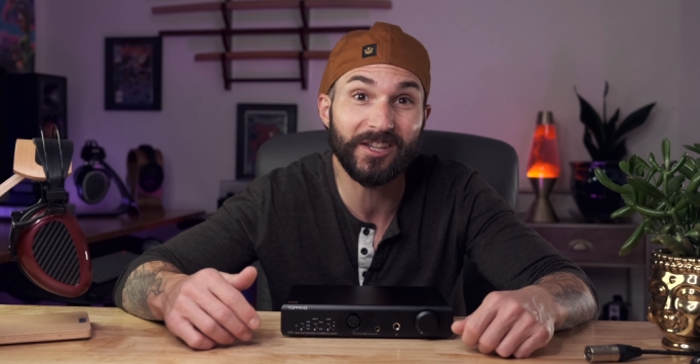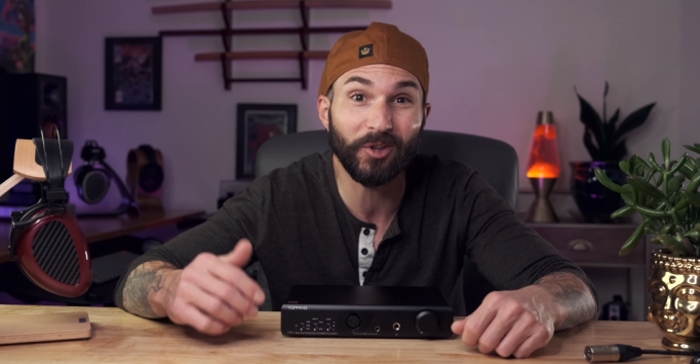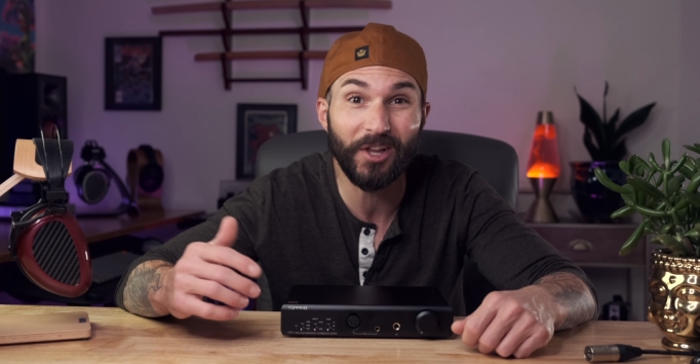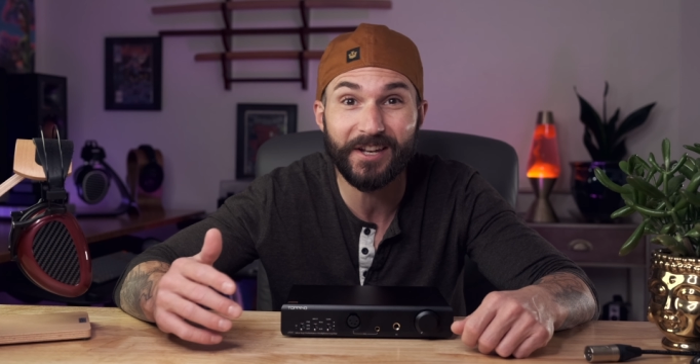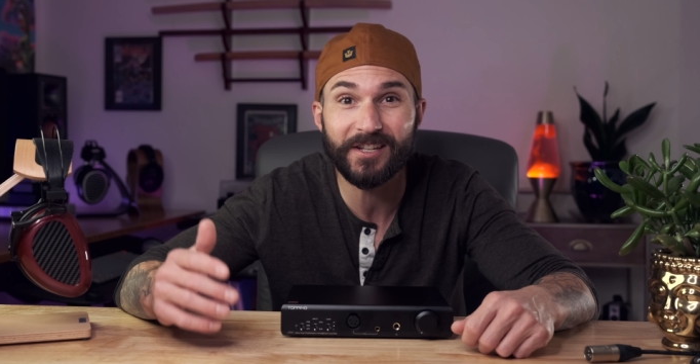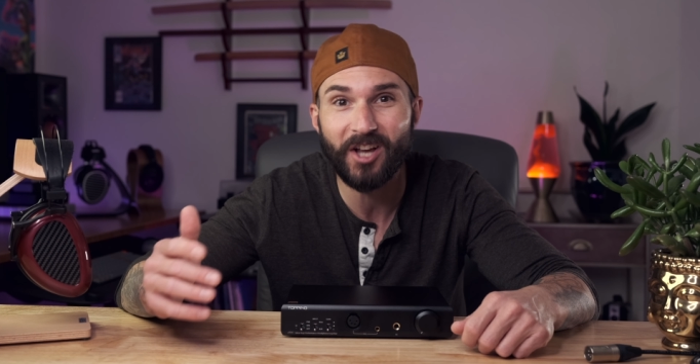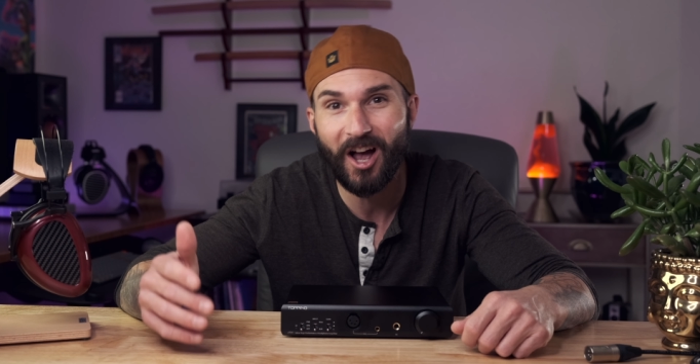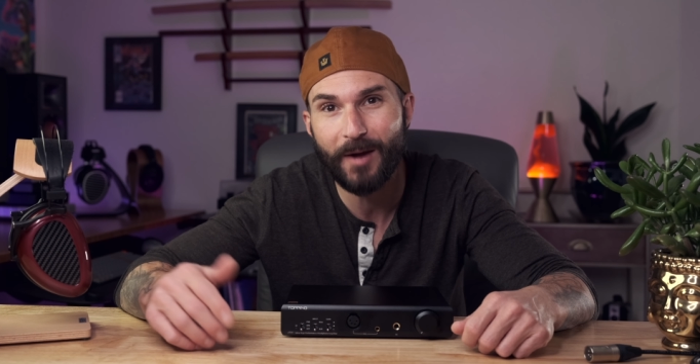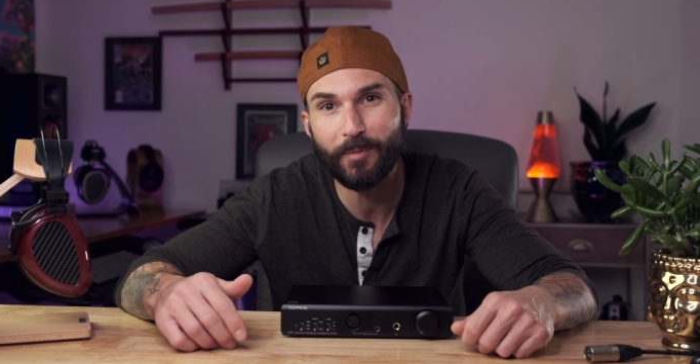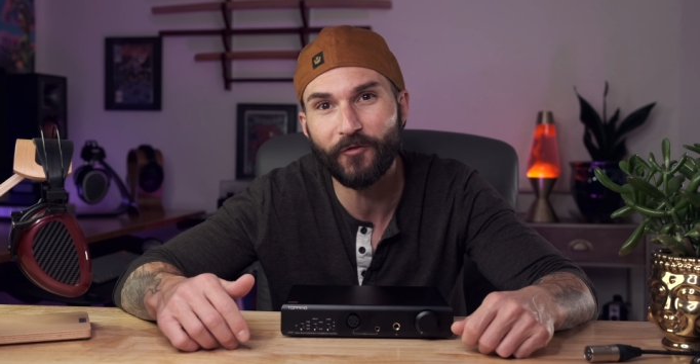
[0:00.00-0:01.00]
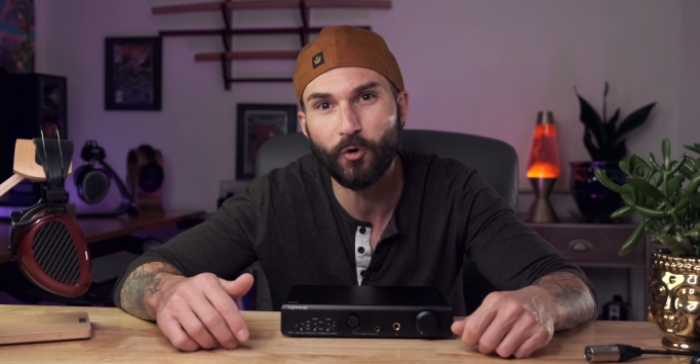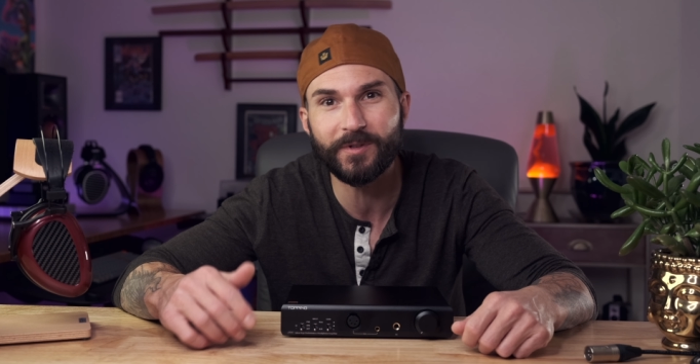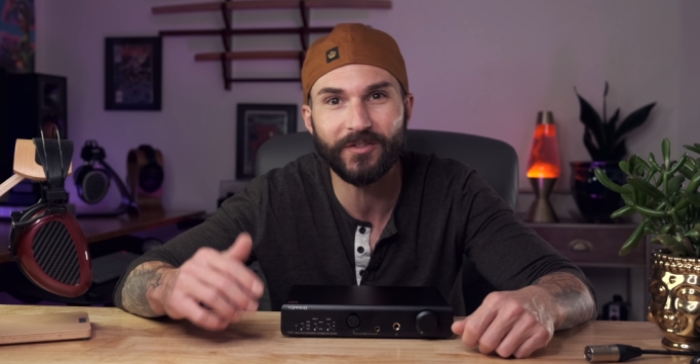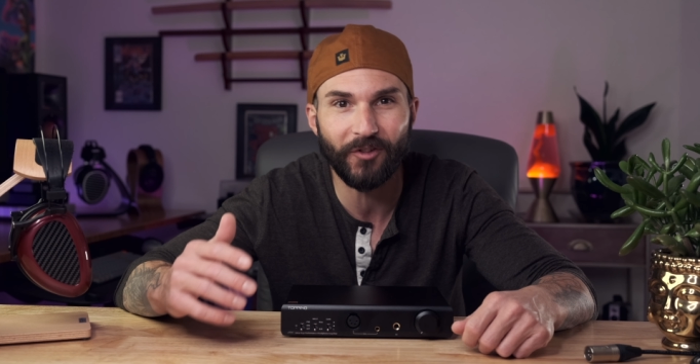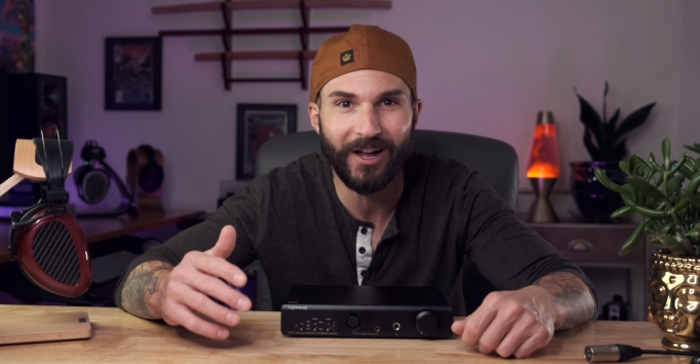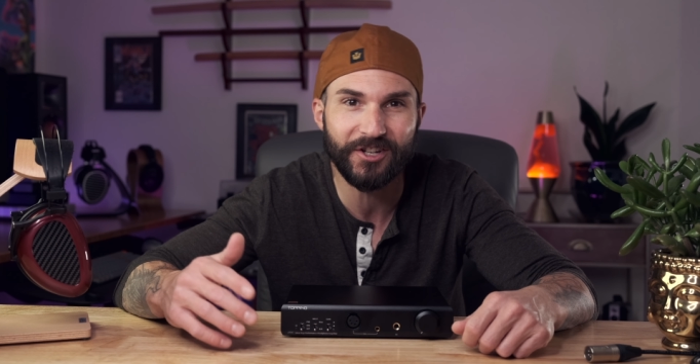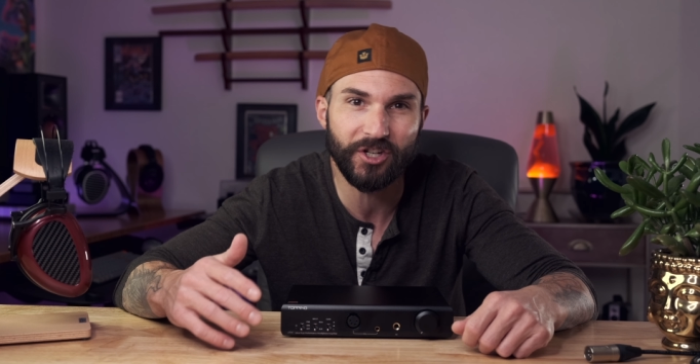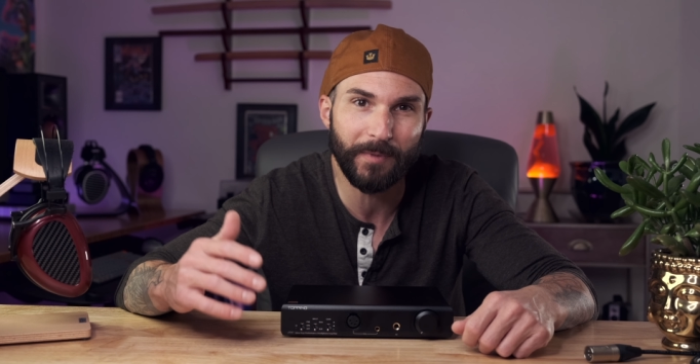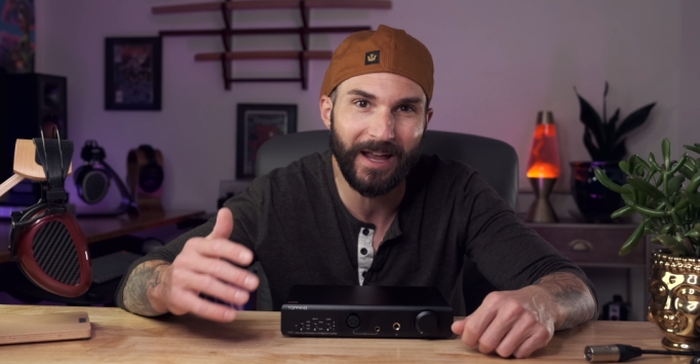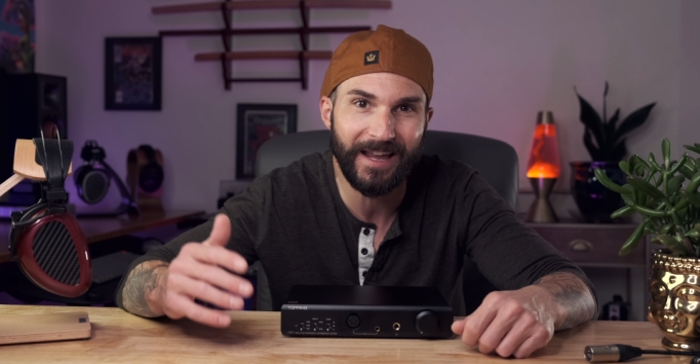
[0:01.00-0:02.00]
the latest high performance
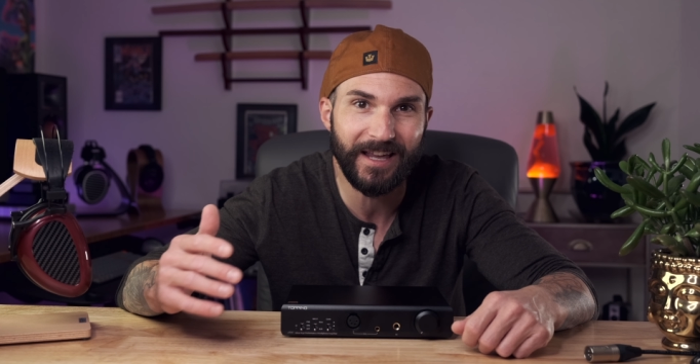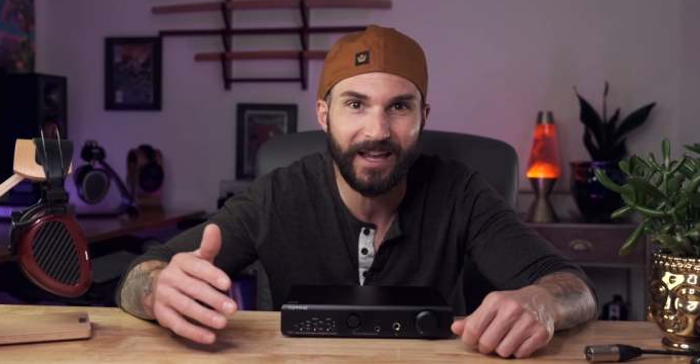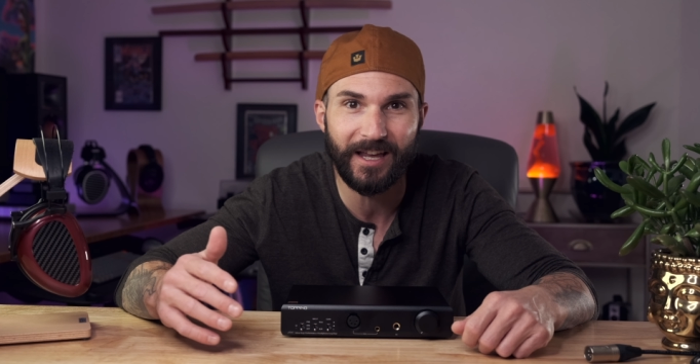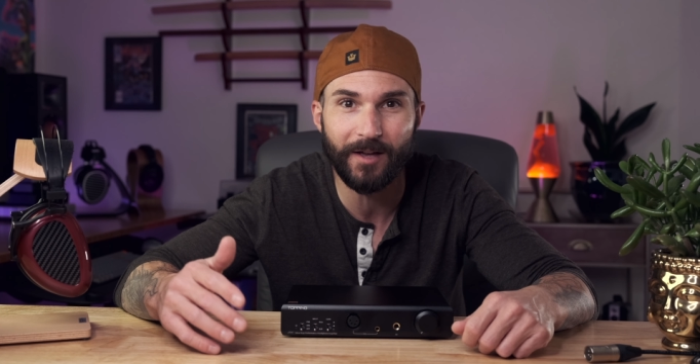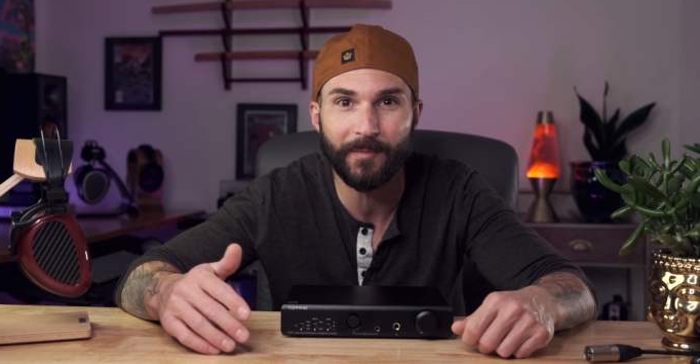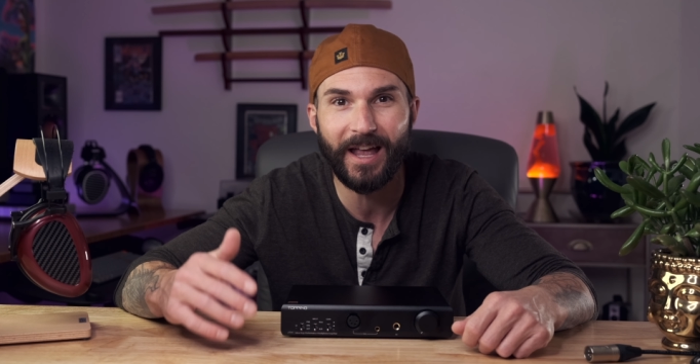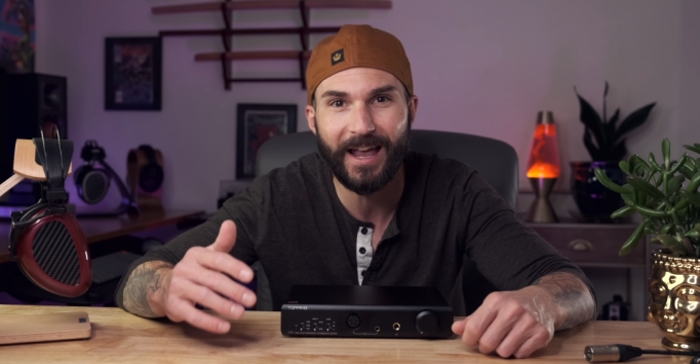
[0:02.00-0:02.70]
flagship AKM